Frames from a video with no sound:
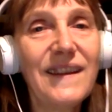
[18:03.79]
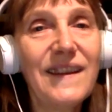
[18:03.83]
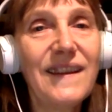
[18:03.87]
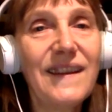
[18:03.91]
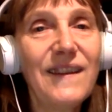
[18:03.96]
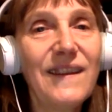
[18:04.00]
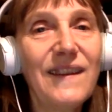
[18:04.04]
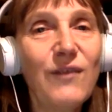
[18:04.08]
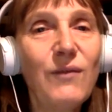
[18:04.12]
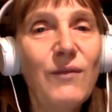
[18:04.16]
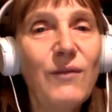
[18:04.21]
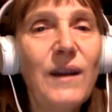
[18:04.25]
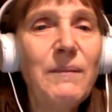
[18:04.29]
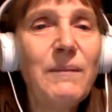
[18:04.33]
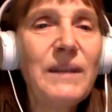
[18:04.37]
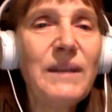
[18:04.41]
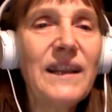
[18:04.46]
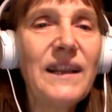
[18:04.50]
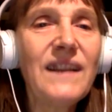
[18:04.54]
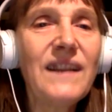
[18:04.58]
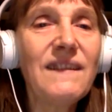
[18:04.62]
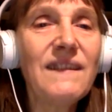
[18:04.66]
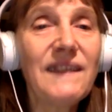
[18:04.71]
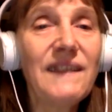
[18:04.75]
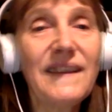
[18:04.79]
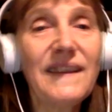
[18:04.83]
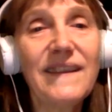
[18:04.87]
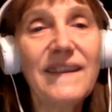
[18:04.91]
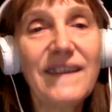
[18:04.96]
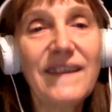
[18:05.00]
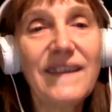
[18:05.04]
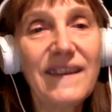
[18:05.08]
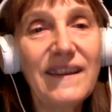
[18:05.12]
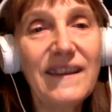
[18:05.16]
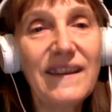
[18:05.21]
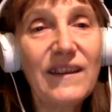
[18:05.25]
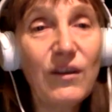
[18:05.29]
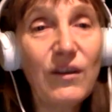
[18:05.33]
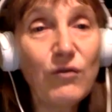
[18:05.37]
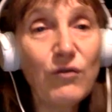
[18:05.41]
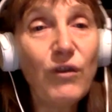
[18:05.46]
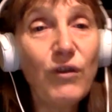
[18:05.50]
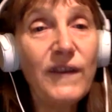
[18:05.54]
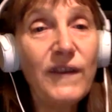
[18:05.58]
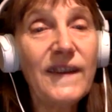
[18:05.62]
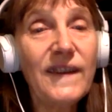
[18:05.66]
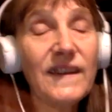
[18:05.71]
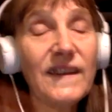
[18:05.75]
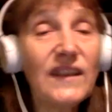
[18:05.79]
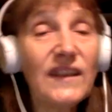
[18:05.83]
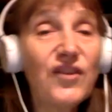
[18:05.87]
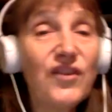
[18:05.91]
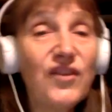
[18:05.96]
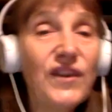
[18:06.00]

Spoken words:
So I mean, that was those are the